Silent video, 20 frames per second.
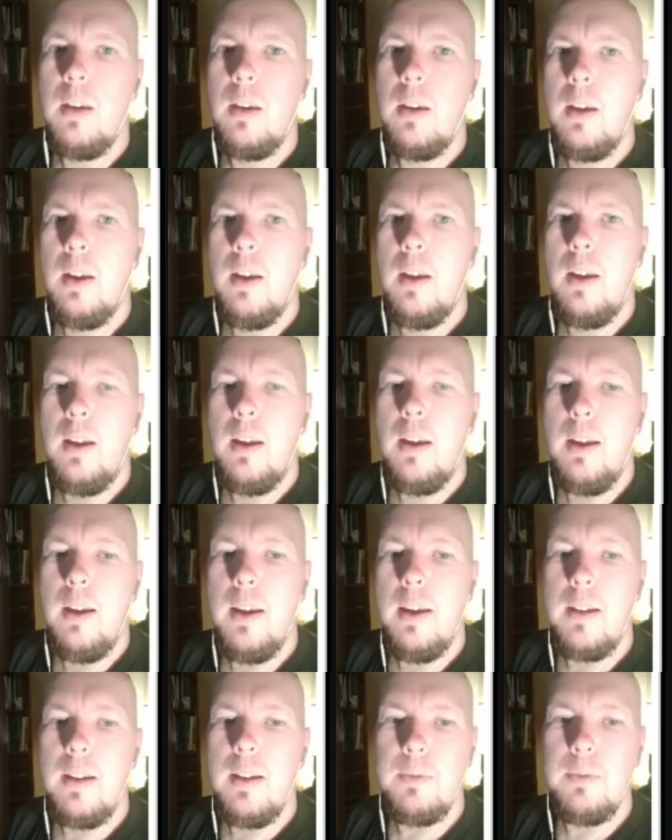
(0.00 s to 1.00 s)
And
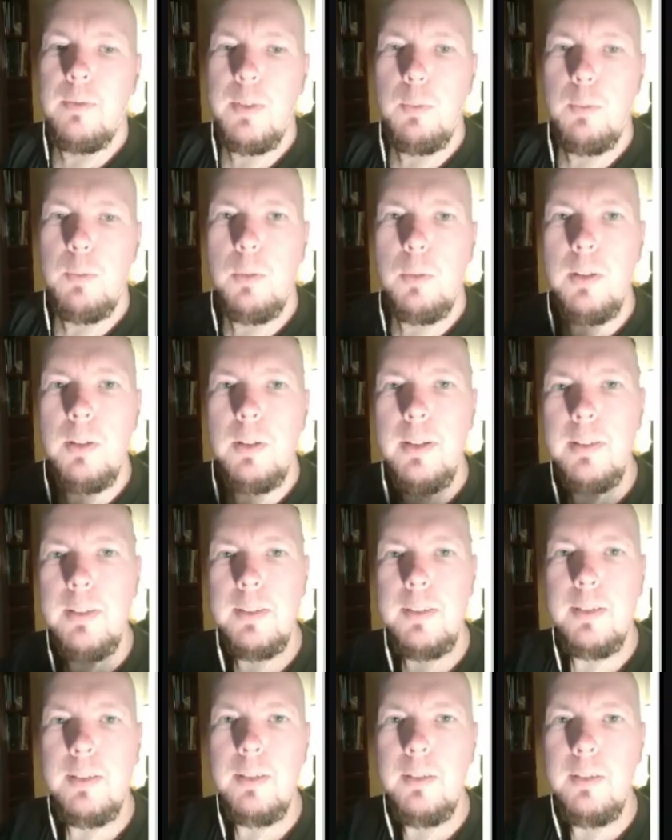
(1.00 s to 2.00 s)
then we'll hit
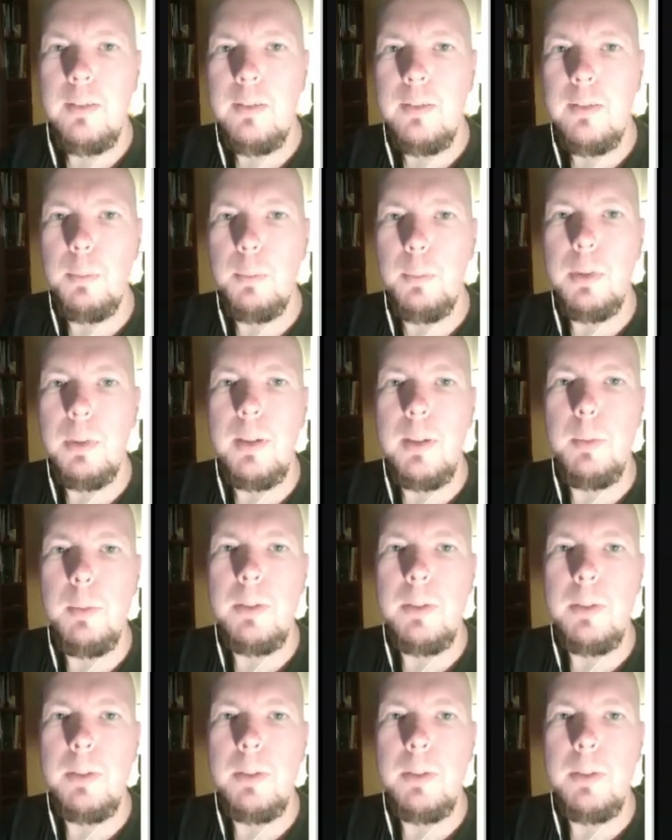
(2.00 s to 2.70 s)
the play button.